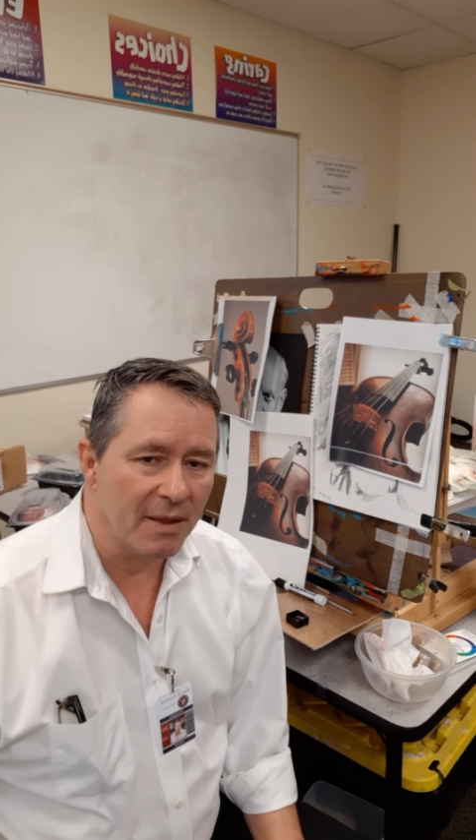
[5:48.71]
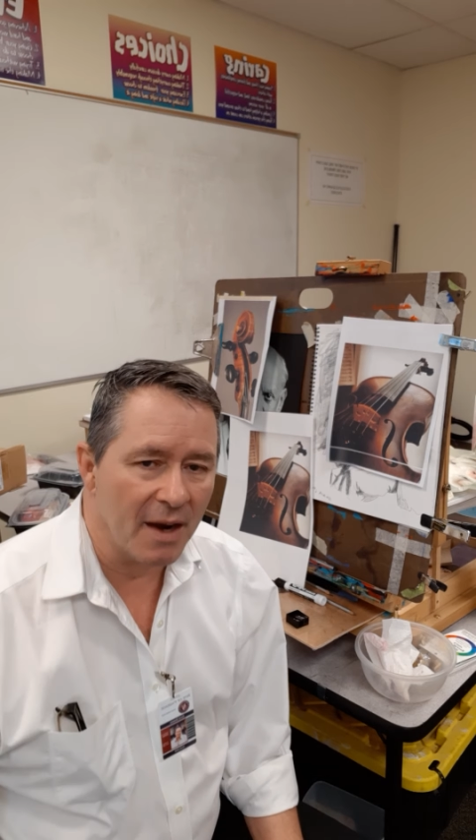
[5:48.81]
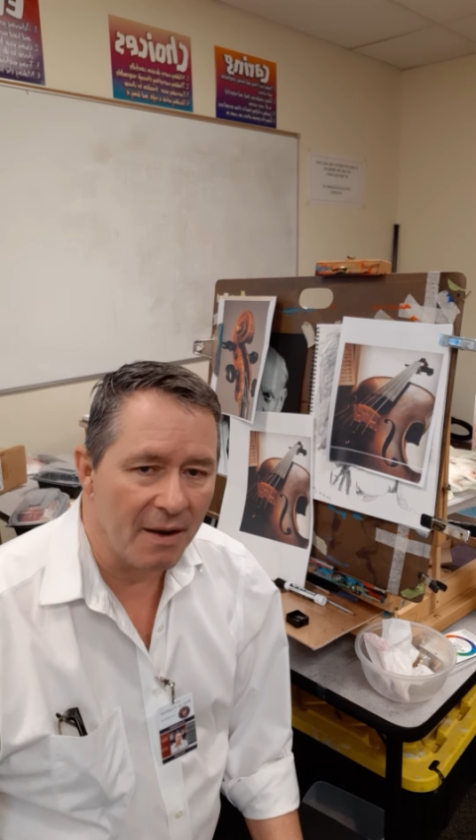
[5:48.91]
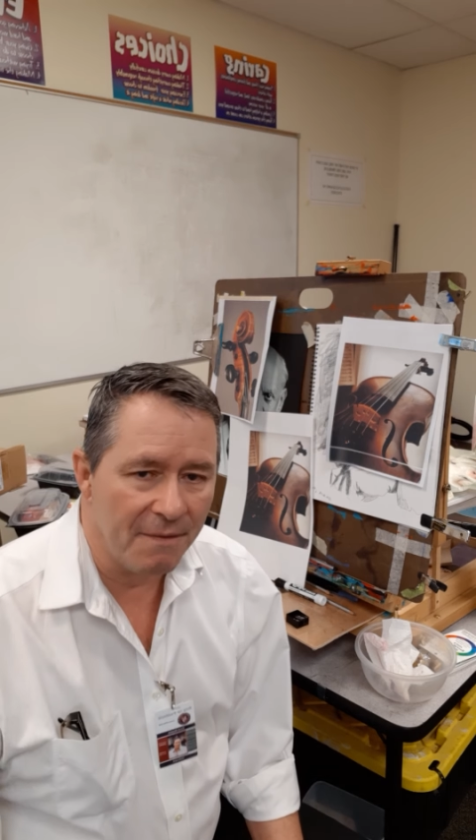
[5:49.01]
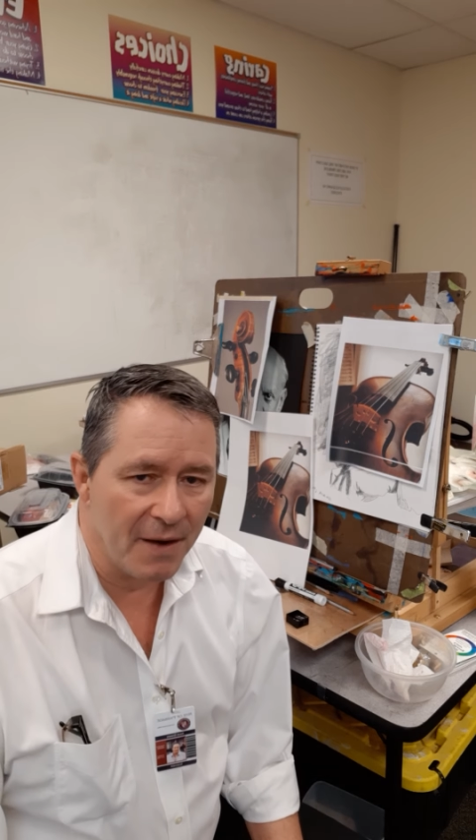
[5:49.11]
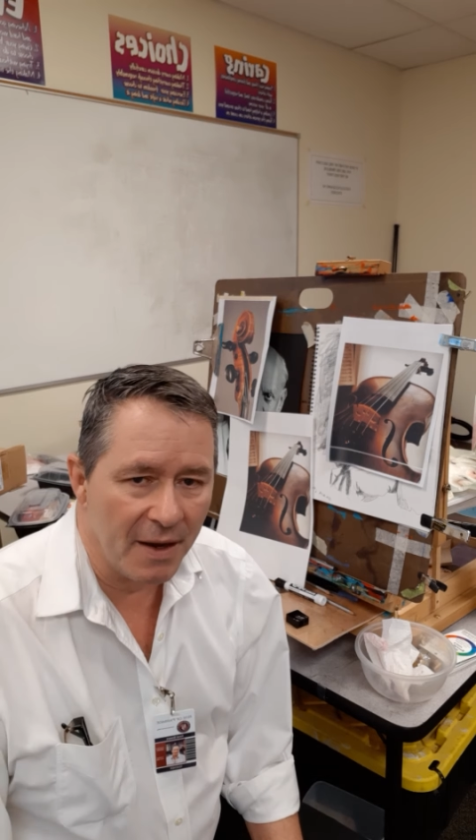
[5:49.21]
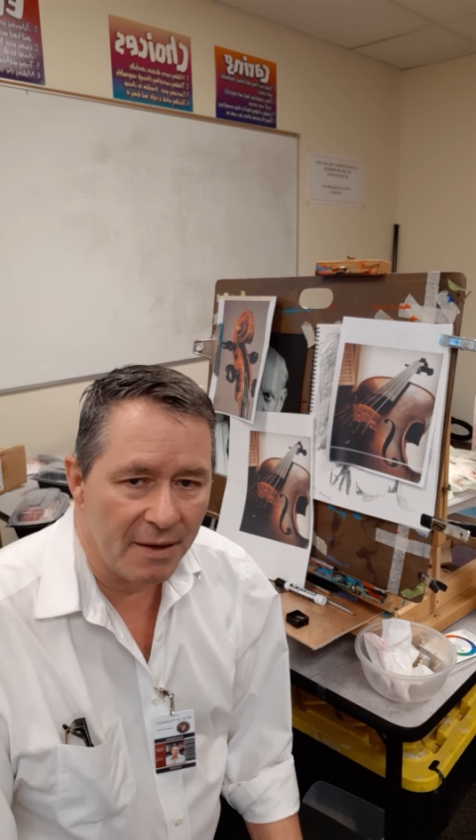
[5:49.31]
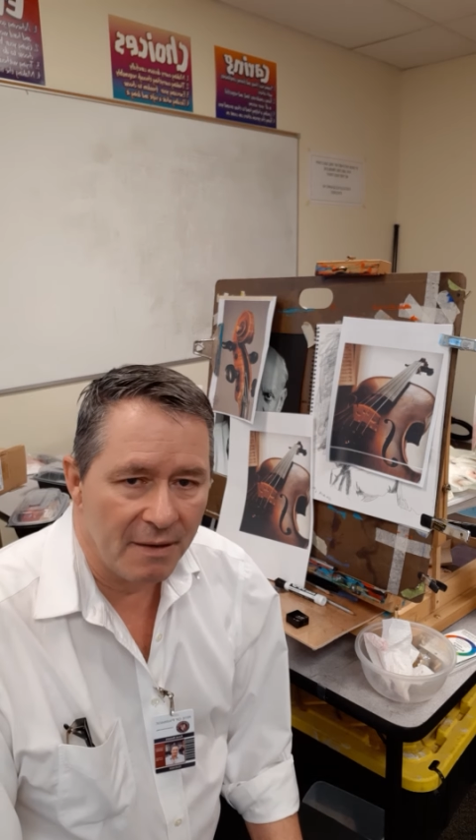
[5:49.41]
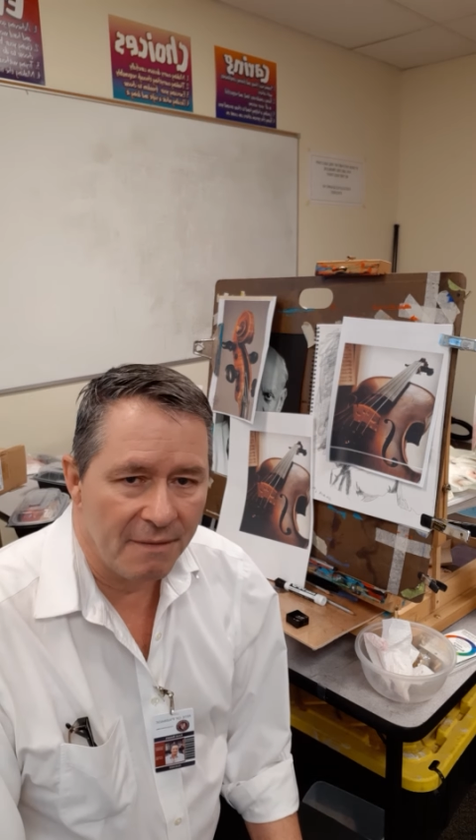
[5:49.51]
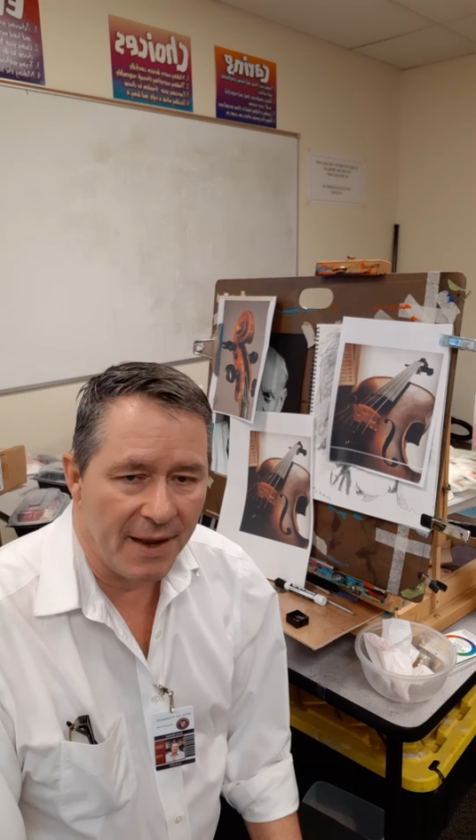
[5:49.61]
that I find
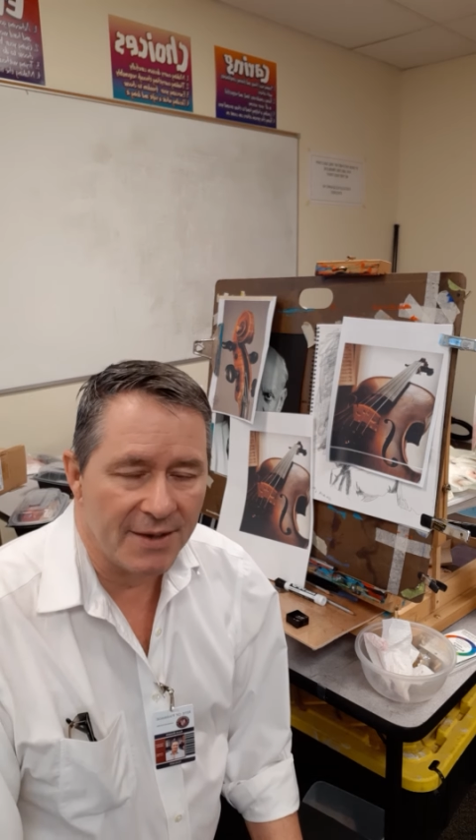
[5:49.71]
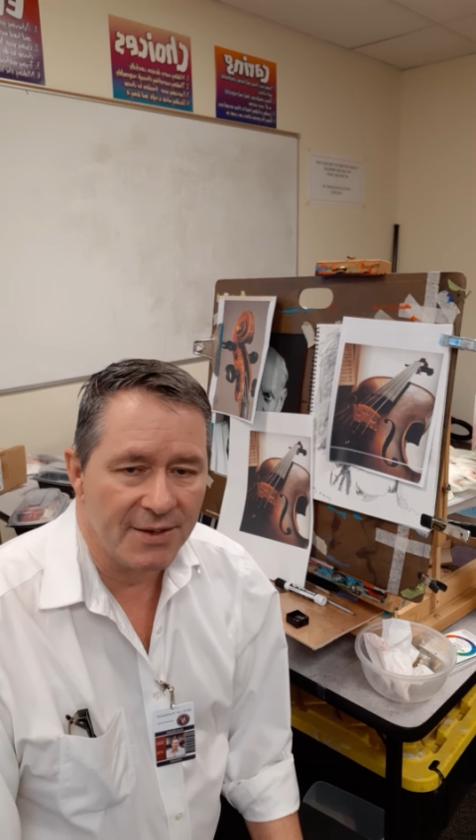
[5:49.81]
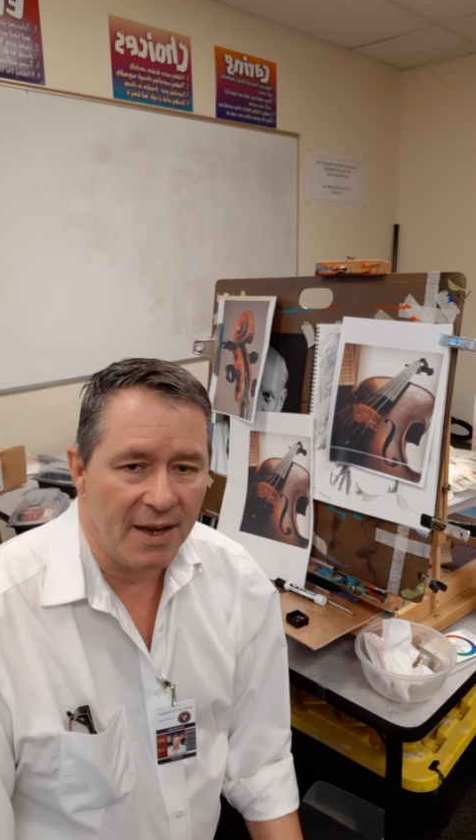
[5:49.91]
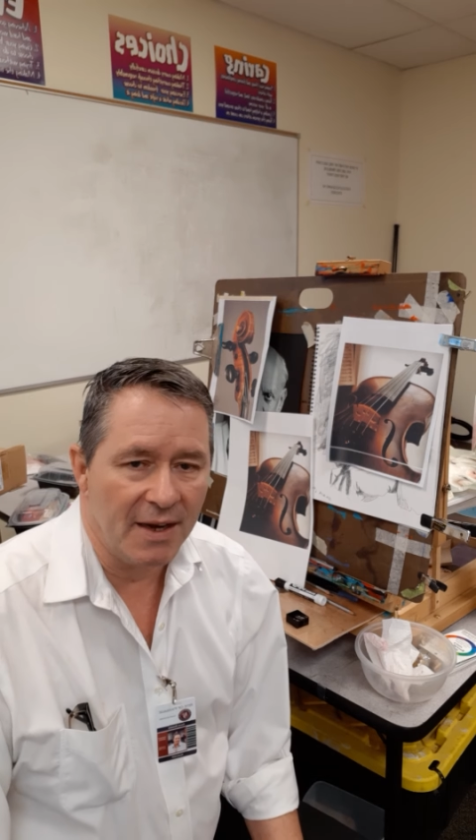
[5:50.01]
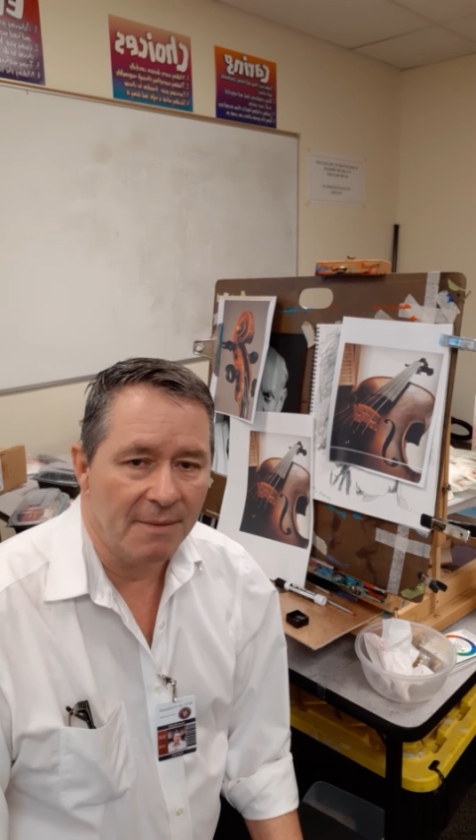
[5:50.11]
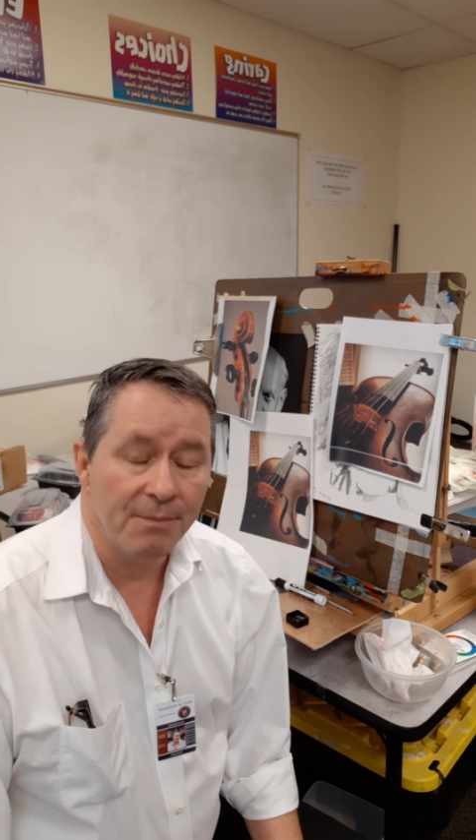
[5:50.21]
fascinating.